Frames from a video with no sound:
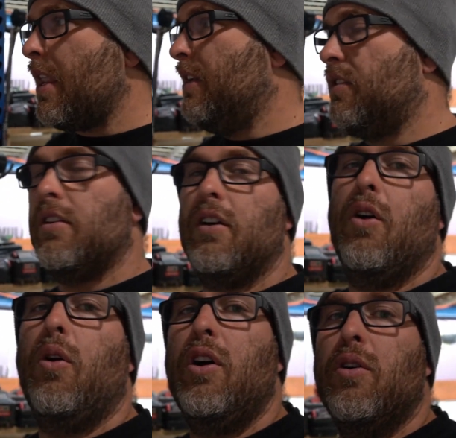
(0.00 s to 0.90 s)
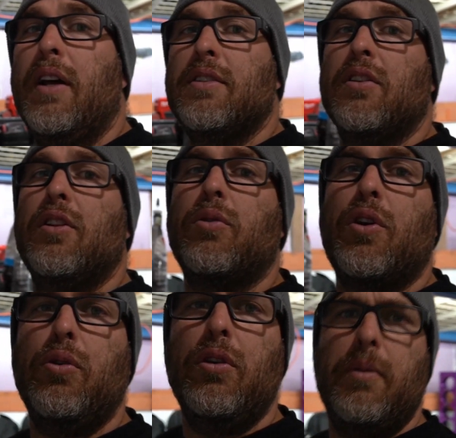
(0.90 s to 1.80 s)
is the oil runs a little
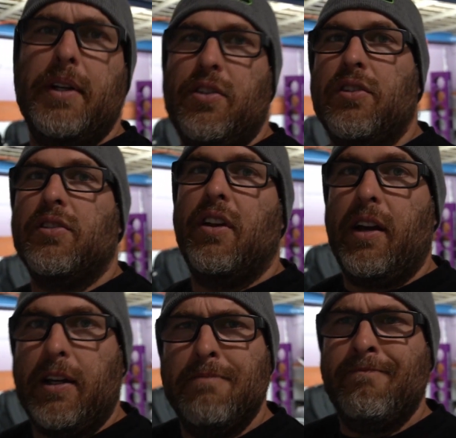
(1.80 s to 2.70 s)
cooler, which is like,